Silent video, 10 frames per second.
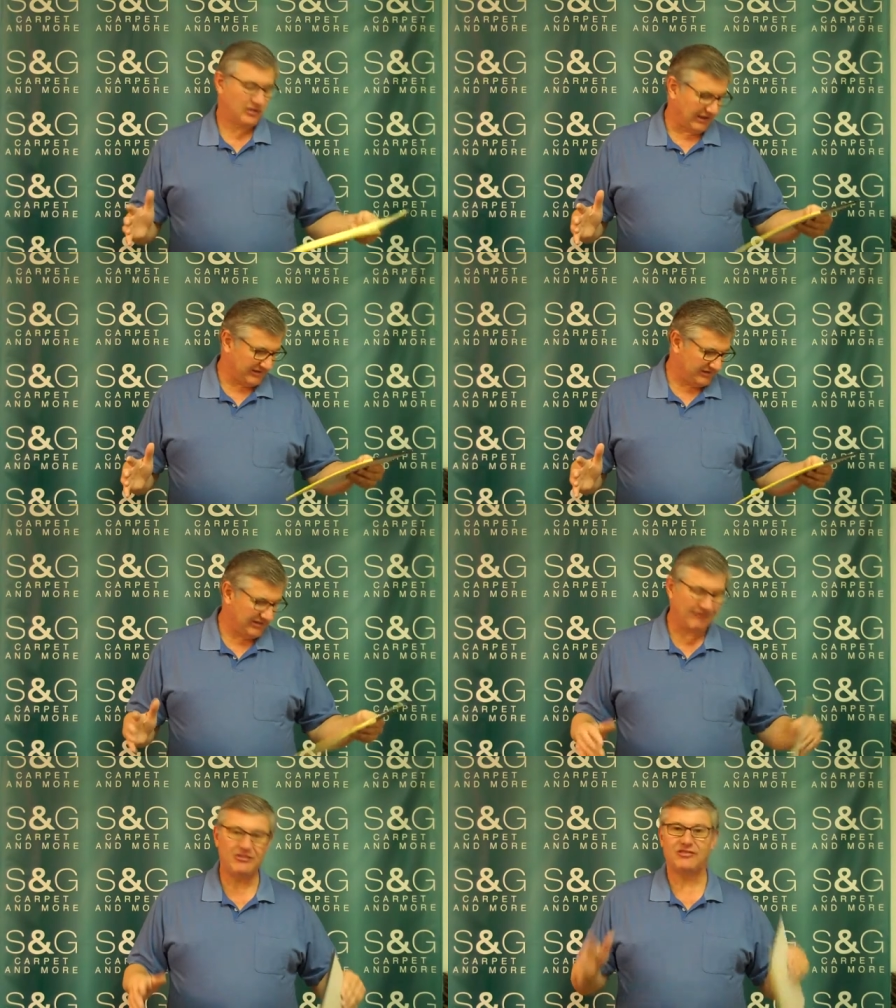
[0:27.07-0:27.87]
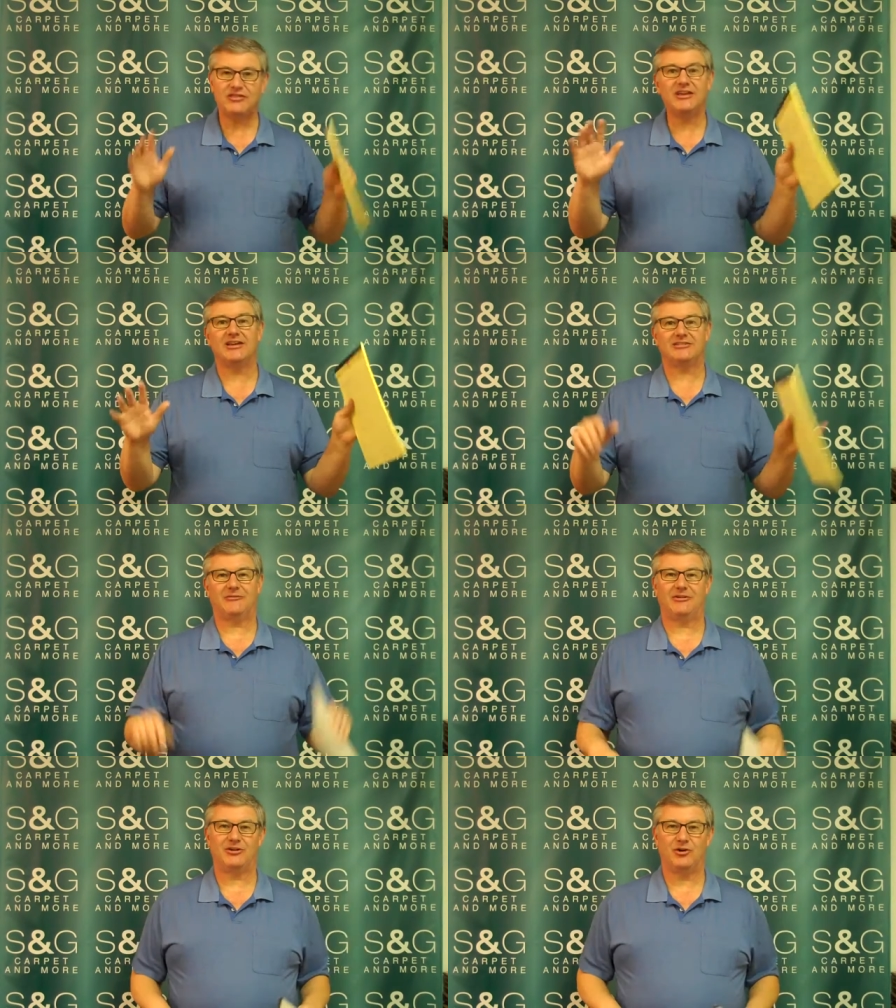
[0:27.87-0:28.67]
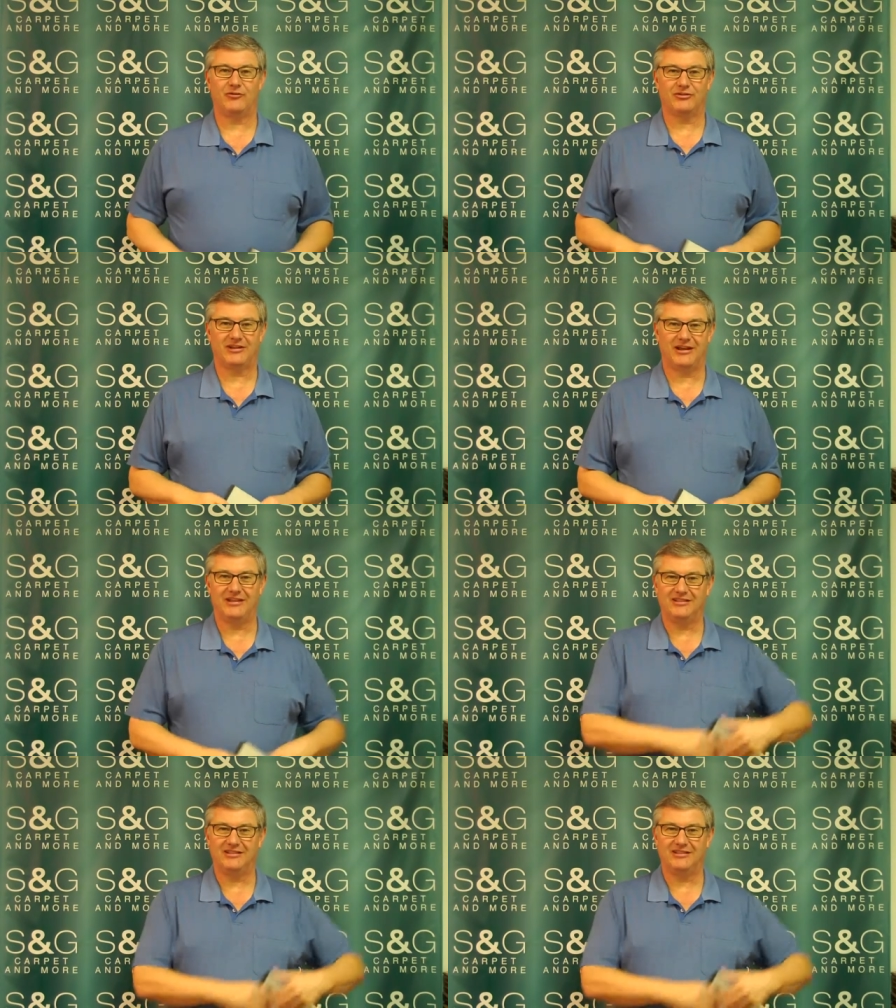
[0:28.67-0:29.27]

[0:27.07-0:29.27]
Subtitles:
Got 7 things I want to go over today.